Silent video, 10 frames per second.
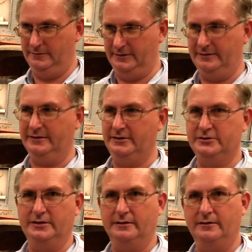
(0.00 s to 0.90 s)
this
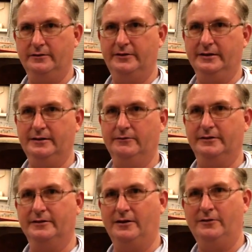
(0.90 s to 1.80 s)
engine think it
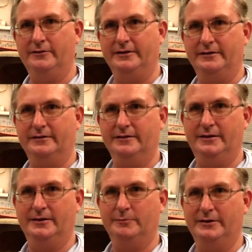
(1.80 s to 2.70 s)
was always
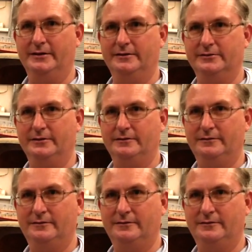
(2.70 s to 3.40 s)
an airplane engine?